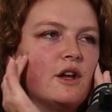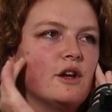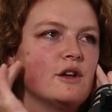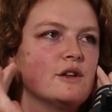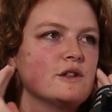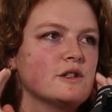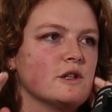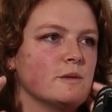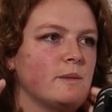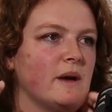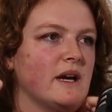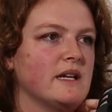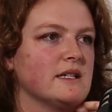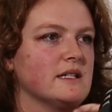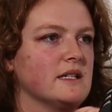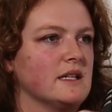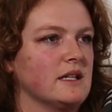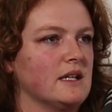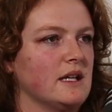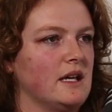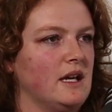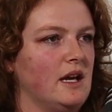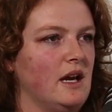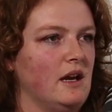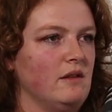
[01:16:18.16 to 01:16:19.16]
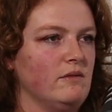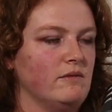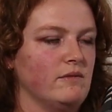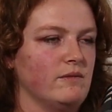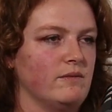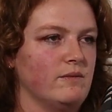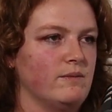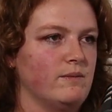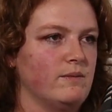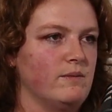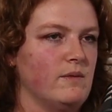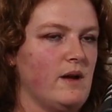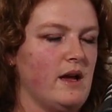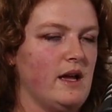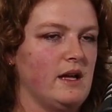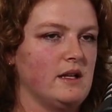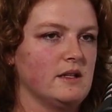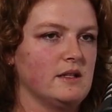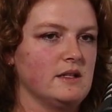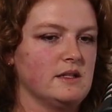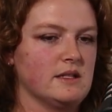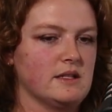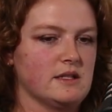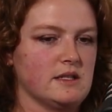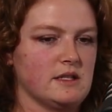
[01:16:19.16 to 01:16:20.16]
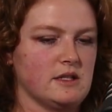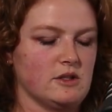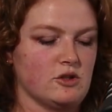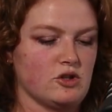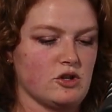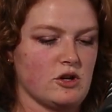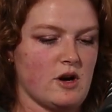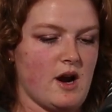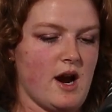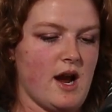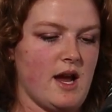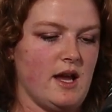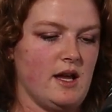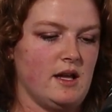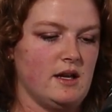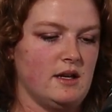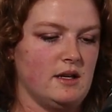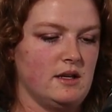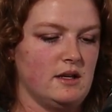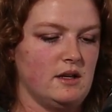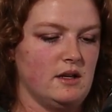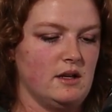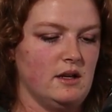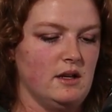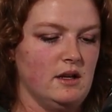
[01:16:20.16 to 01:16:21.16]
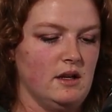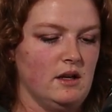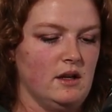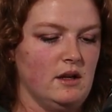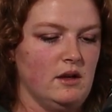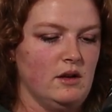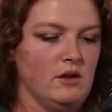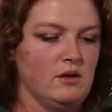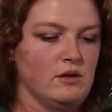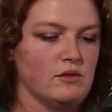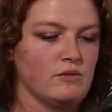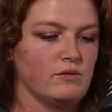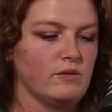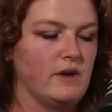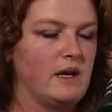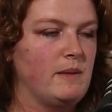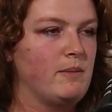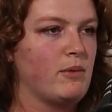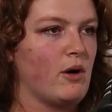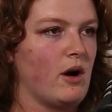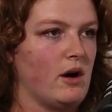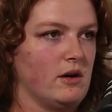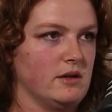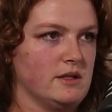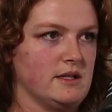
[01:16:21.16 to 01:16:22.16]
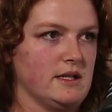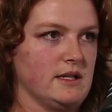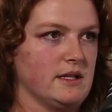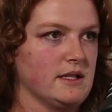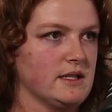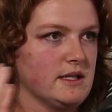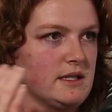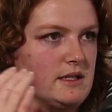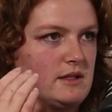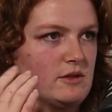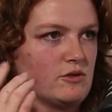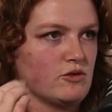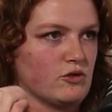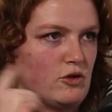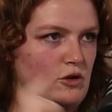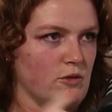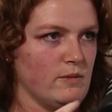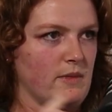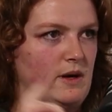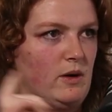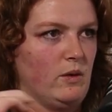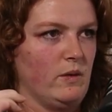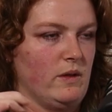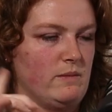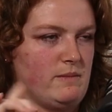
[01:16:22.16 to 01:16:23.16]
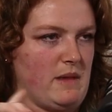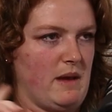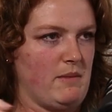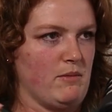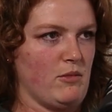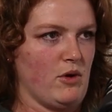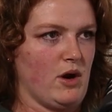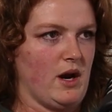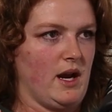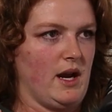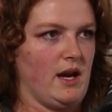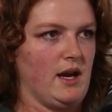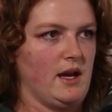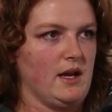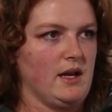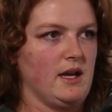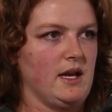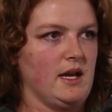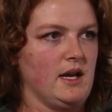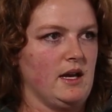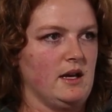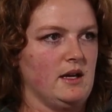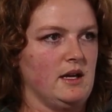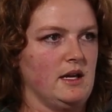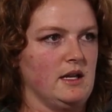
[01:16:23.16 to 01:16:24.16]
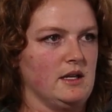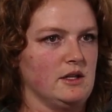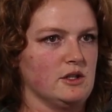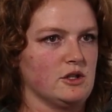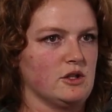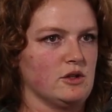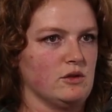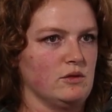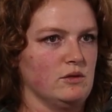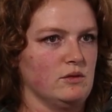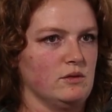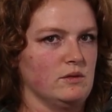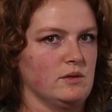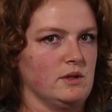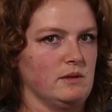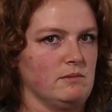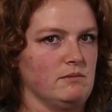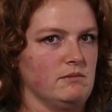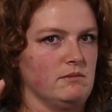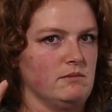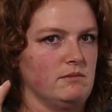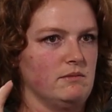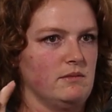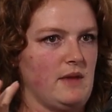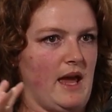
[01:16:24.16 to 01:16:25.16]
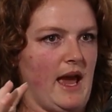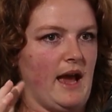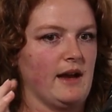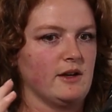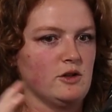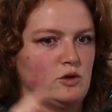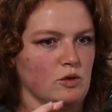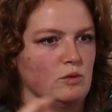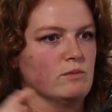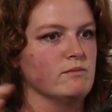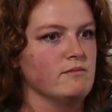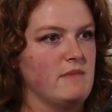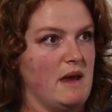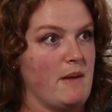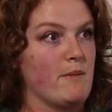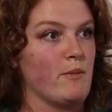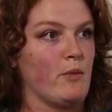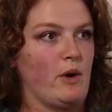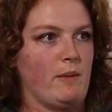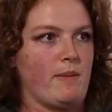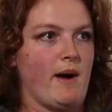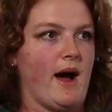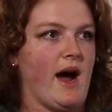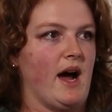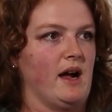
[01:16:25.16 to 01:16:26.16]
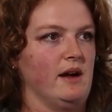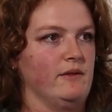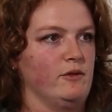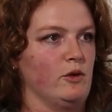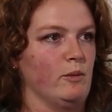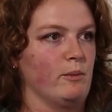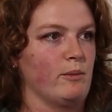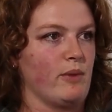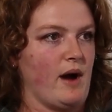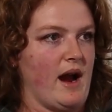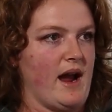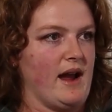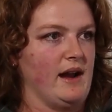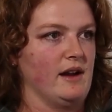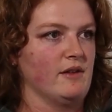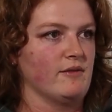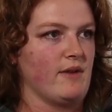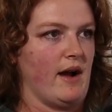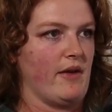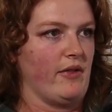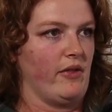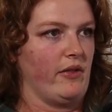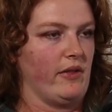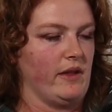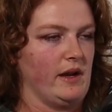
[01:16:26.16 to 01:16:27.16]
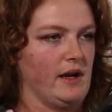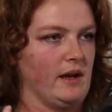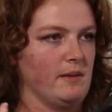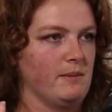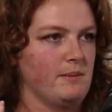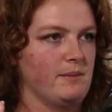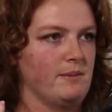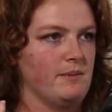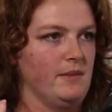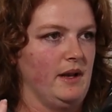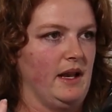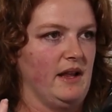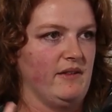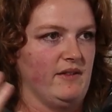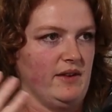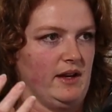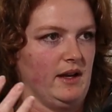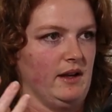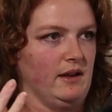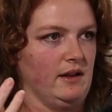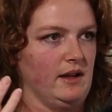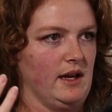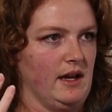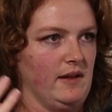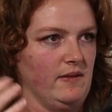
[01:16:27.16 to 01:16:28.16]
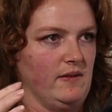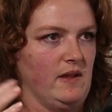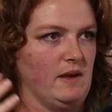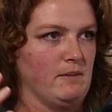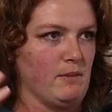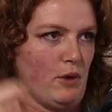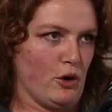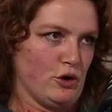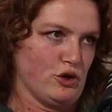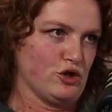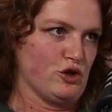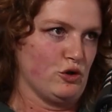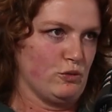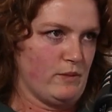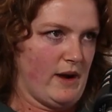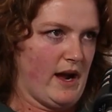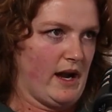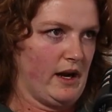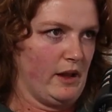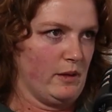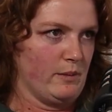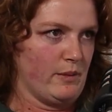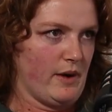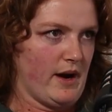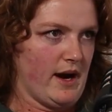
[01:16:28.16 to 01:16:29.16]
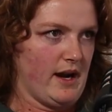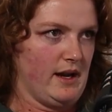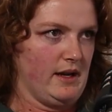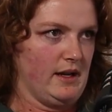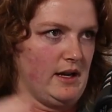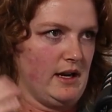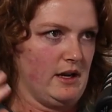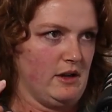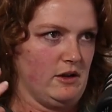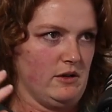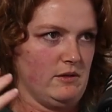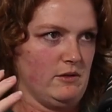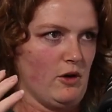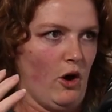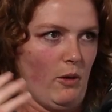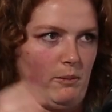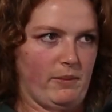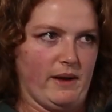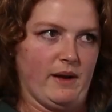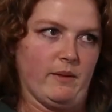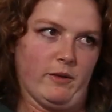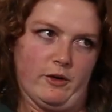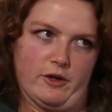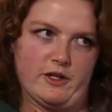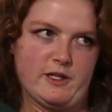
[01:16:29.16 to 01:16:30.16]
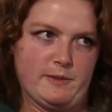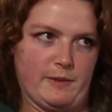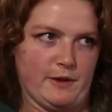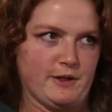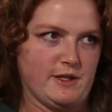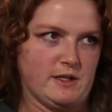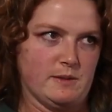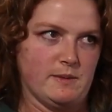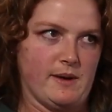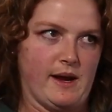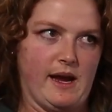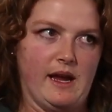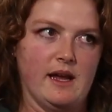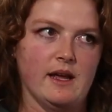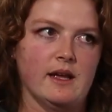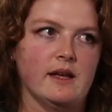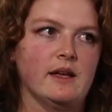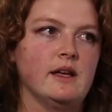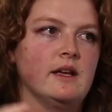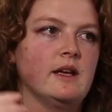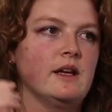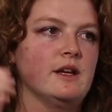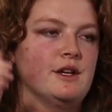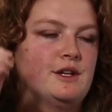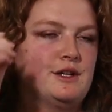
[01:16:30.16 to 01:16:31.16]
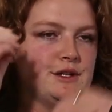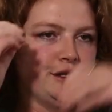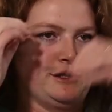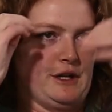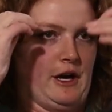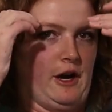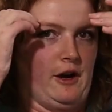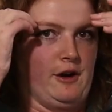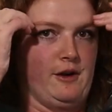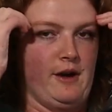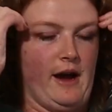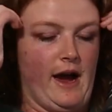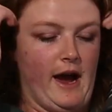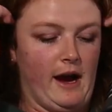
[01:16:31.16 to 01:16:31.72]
So basically it's to try and reprocess the trauma or the memory into the actual memory part of your brain, rather than it living in the emotional part of the brain and not being where it's supposed to be. So